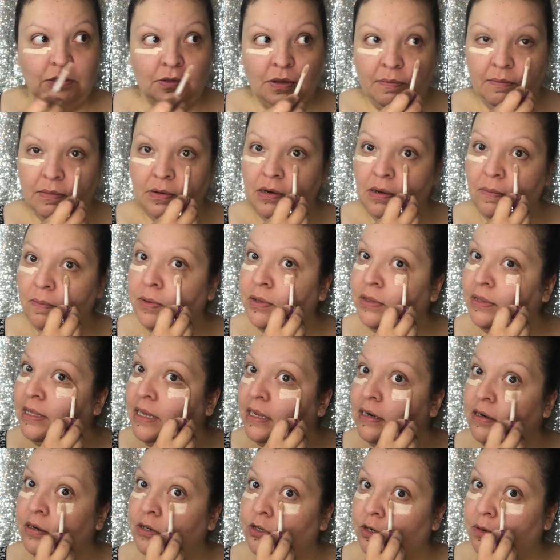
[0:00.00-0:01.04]
So I'm gonna put
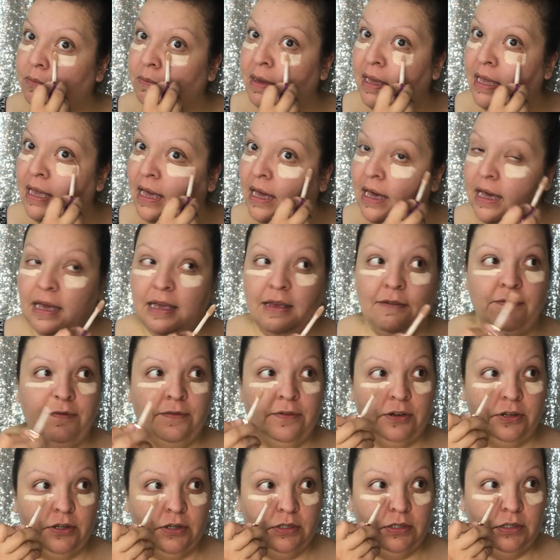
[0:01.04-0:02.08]
that under my eye
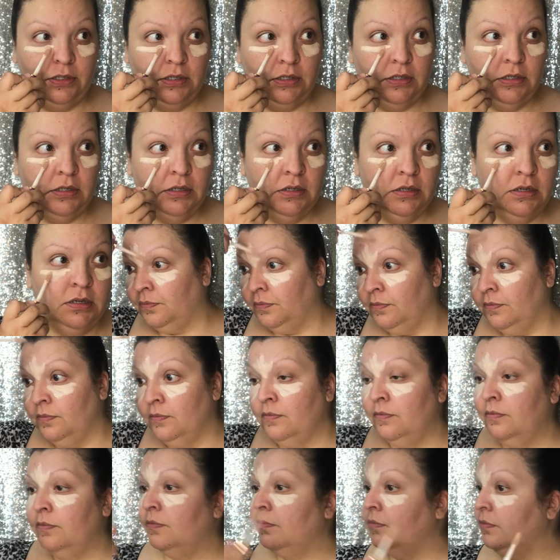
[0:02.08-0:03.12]
first.
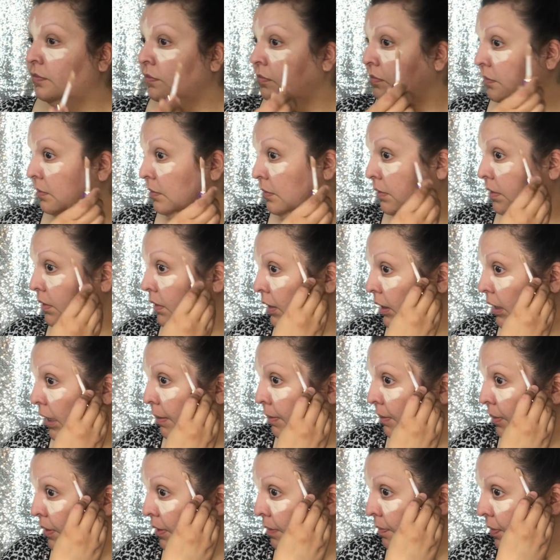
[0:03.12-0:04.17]

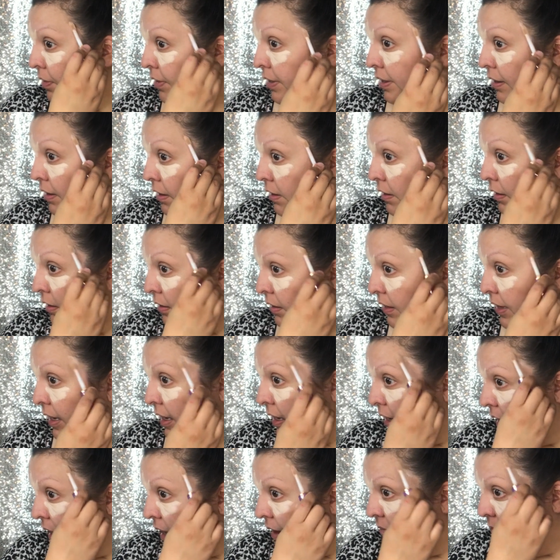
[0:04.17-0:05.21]
I'm gonna put it on,
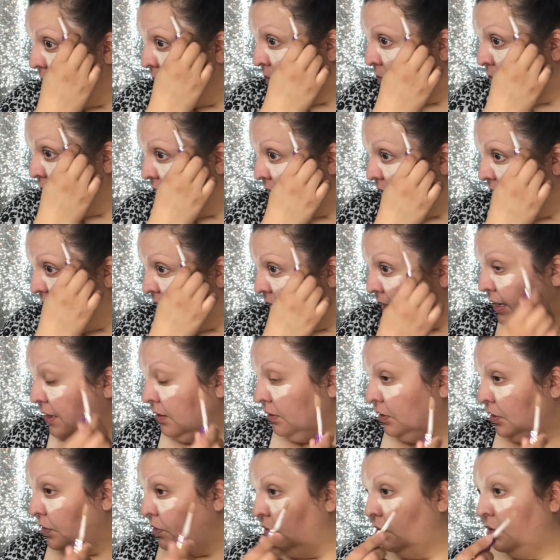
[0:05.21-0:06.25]
like, I've been breaking
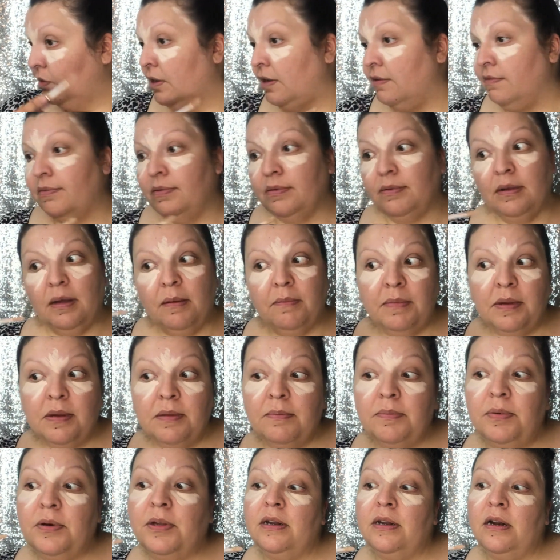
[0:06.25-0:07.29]
out too, so I'm gonna
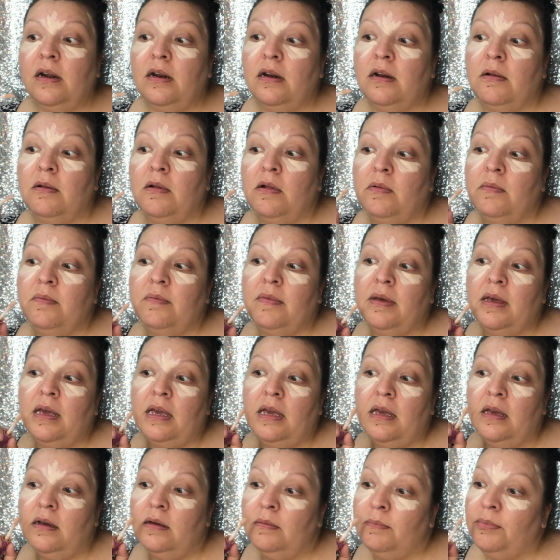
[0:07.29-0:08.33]
it on all
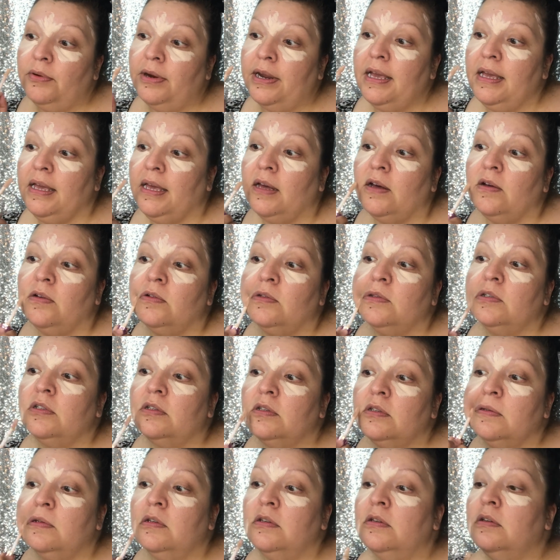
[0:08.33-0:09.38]
my
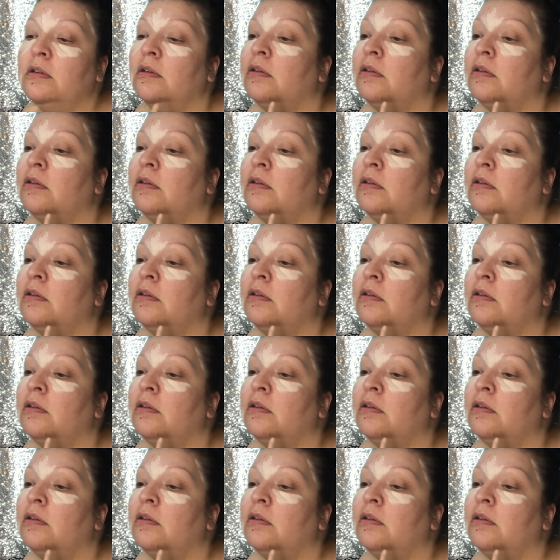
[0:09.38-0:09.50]
breakouts.